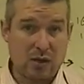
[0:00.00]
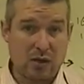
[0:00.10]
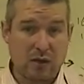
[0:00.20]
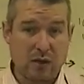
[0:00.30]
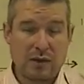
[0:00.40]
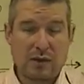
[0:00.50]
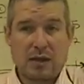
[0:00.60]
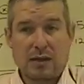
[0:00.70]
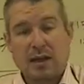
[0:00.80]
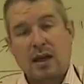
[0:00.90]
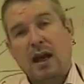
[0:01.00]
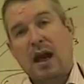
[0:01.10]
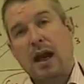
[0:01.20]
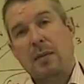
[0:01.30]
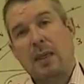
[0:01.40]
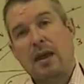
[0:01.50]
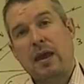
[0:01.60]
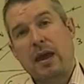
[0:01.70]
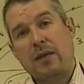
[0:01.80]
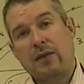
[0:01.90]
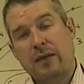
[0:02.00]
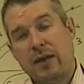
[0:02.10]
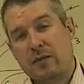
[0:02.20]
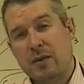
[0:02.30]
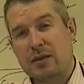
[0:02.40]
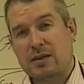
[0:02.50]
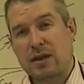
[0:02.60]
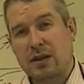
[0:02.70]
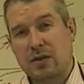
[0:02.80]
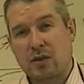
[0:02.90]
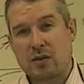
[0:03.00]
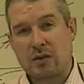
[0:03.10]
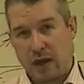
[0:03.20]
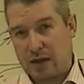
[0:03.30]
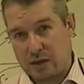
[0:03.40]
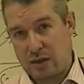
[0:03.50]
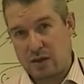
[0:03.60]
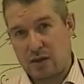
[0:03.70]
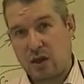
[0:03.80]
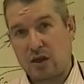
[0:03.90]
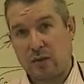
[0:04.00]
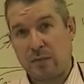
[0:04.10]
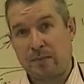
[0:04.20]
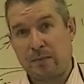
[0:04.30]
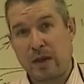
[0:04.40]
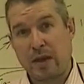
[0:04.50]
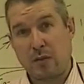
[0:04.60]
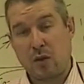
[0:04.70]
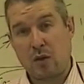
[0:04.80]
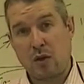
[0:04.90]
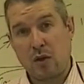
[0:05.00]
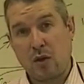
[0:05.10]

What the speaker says: So for instance, if the government decided not to vaccinate children anymore,